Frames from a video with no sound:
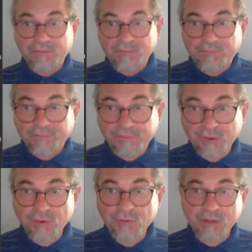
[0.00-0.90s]

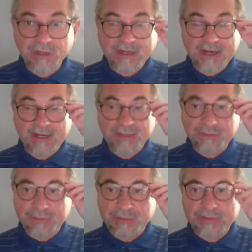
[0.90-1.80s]
fewer cache
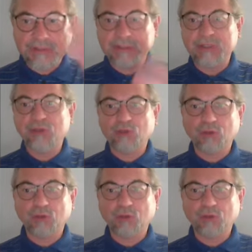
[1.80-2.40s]
misses in